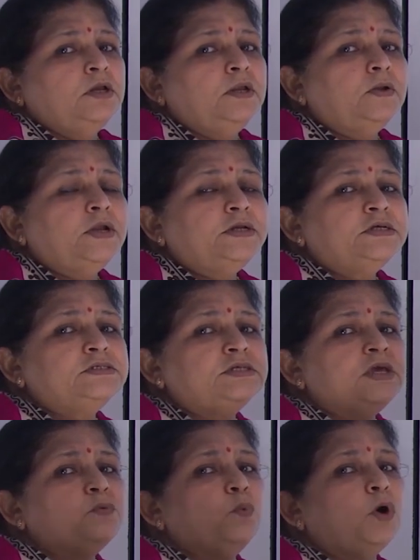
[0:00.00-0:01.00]
Now, let us
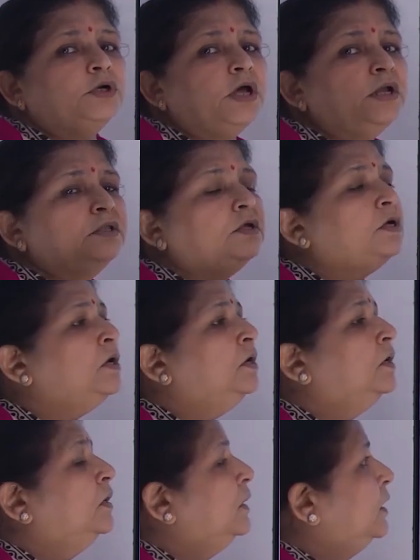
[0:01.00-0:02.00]
see what are the
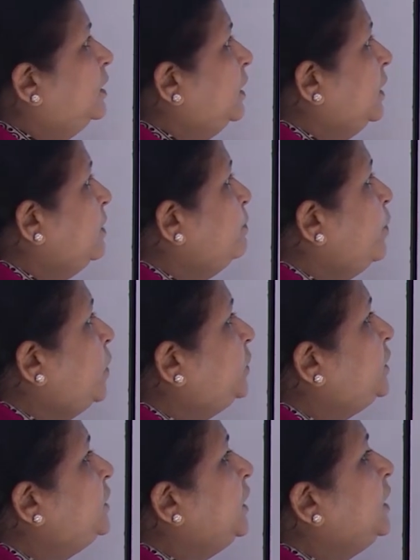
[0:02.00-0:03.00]

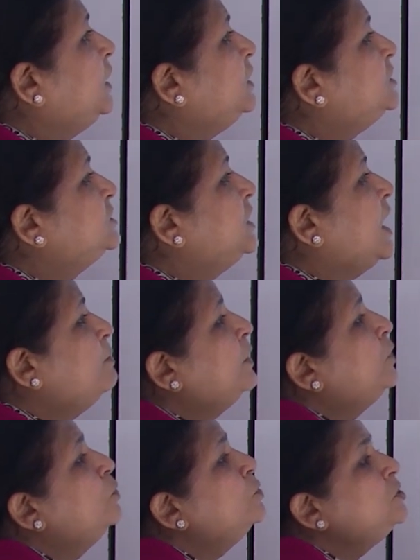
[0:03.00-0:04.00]
important English
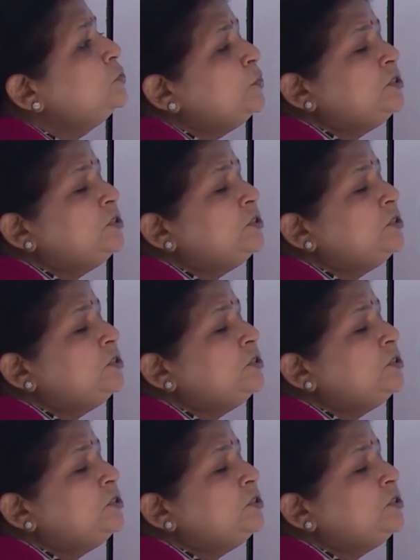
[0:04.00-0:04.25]
grammar rules,